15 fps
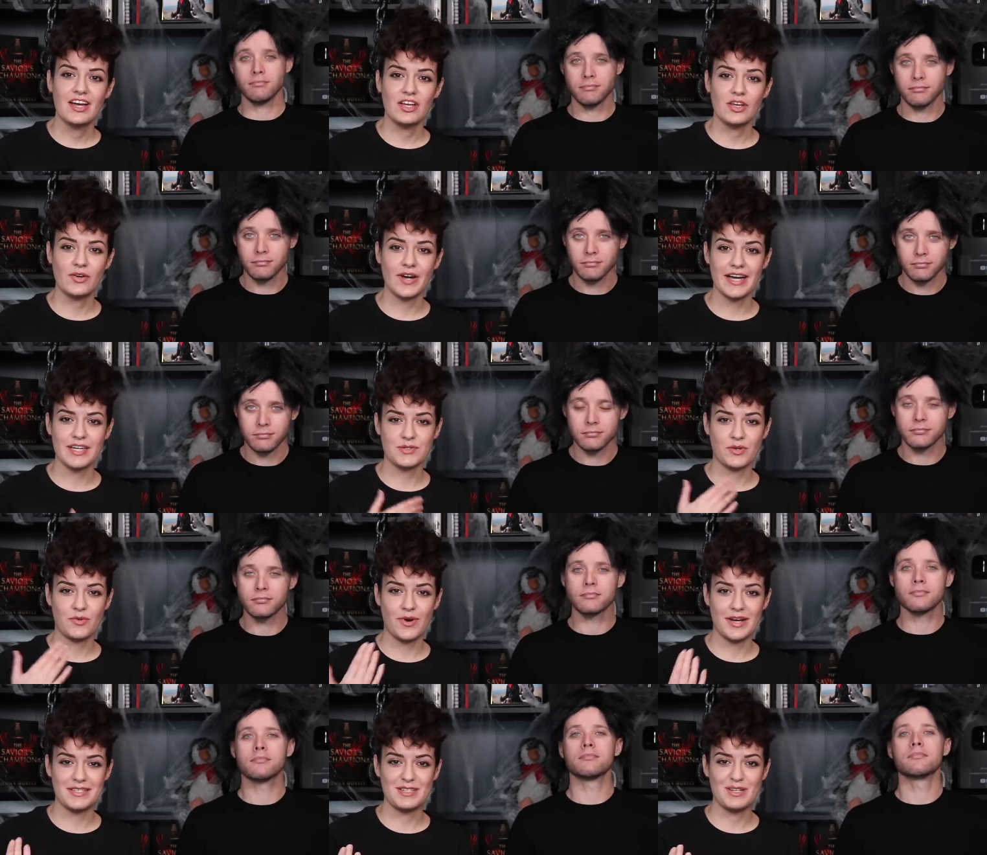Speaker 1: You guys
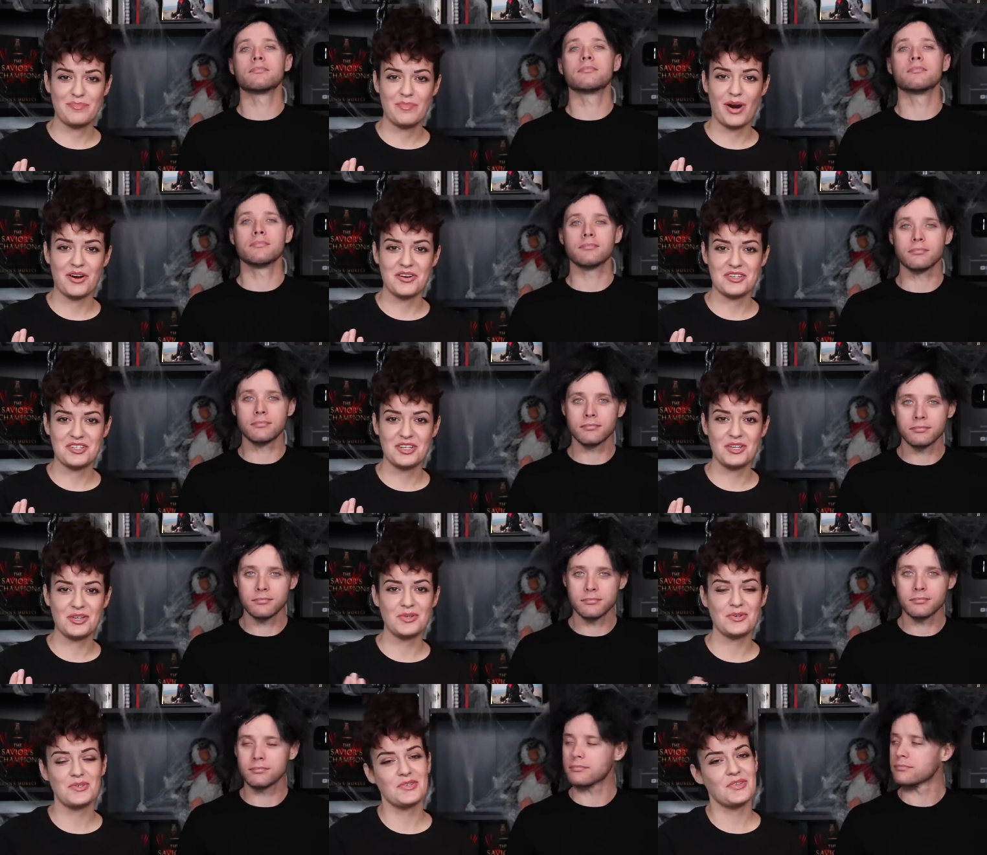requested a part
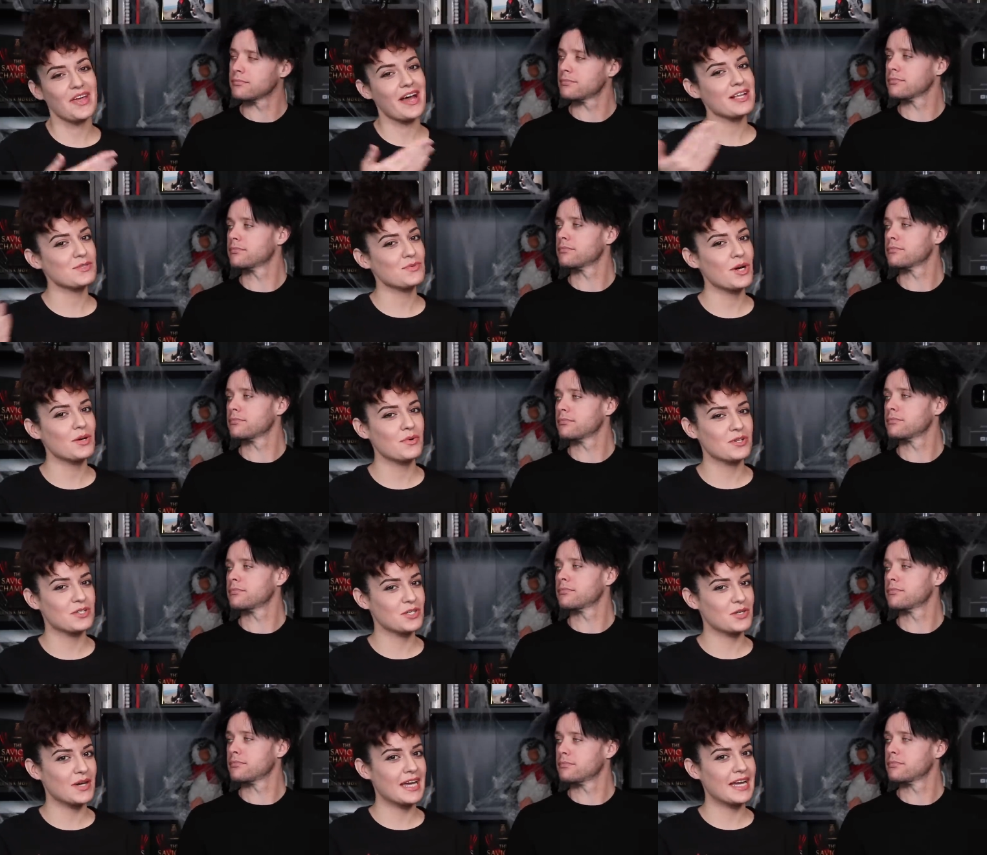two, so that's what we're
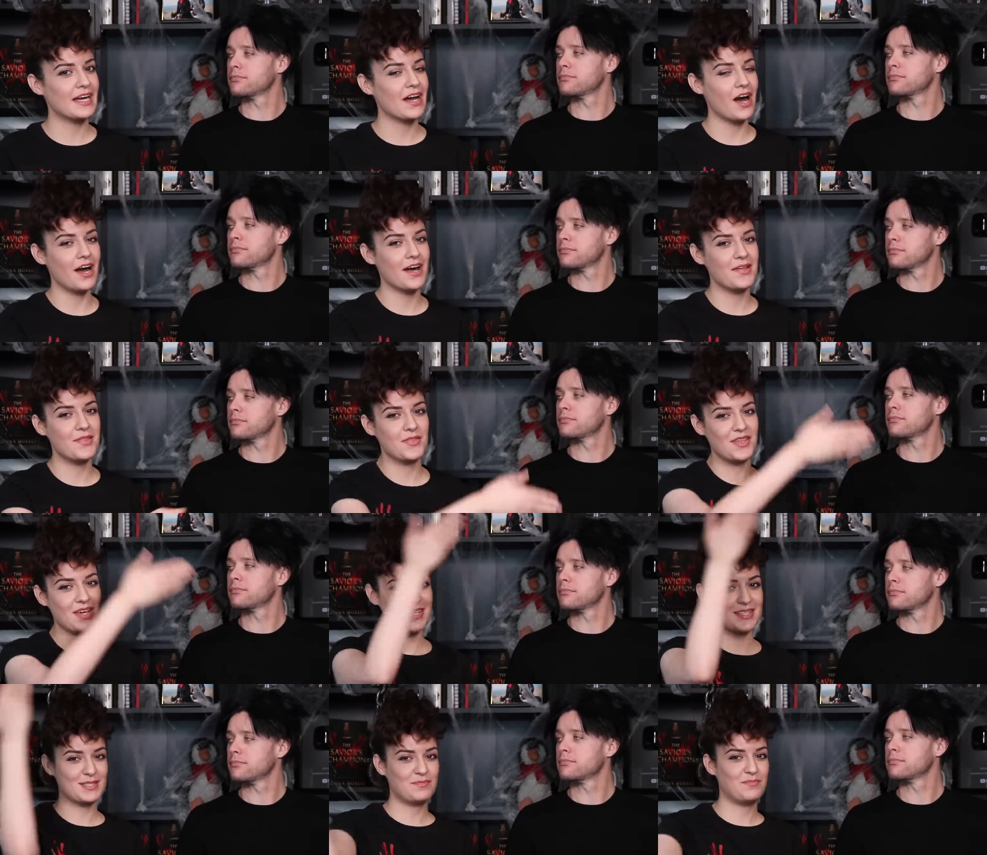doing on
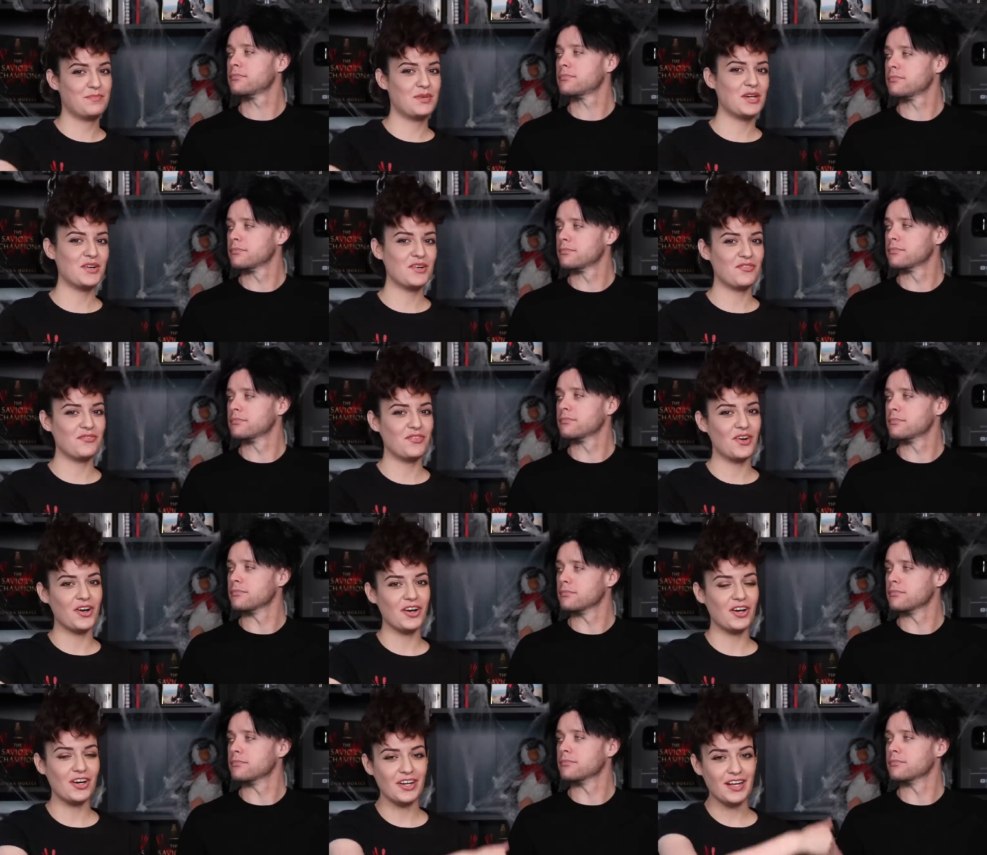this
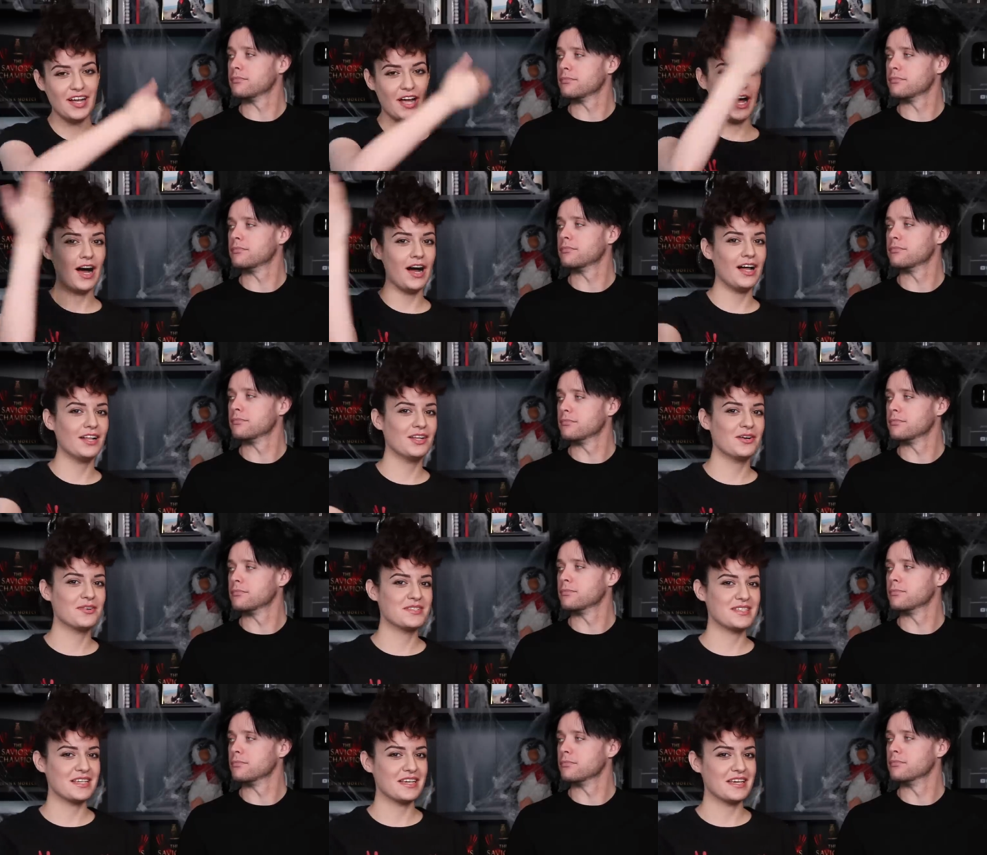beautiful
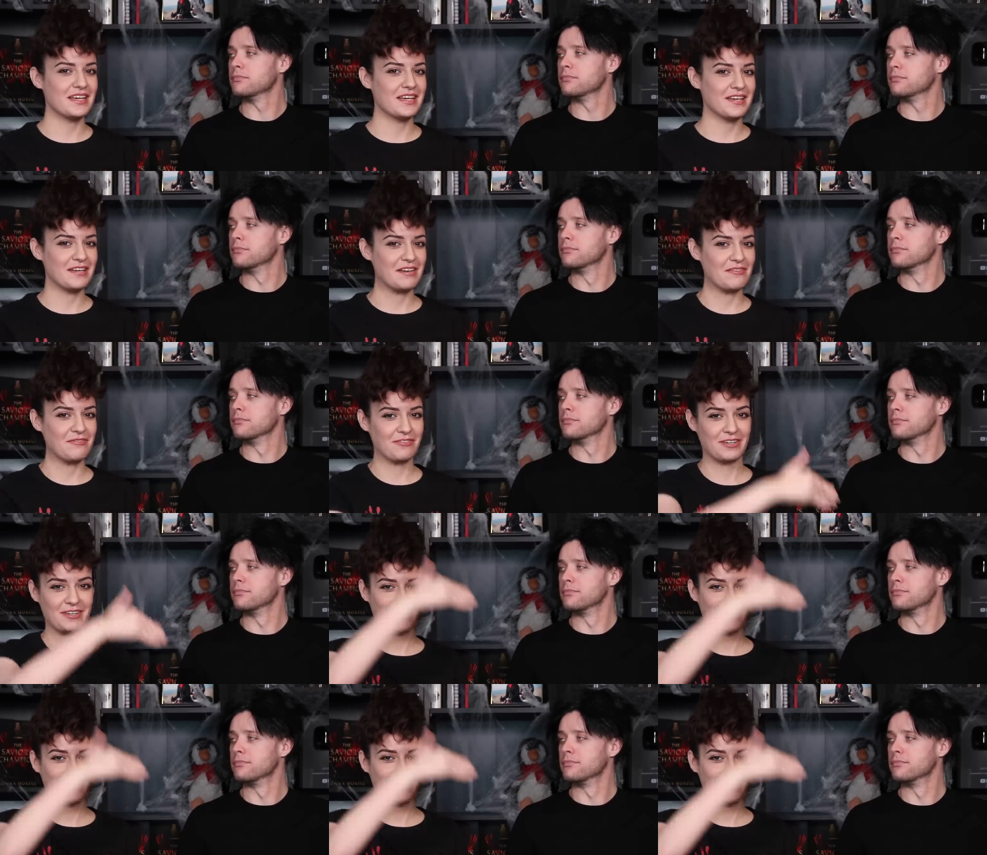Hallows Eve.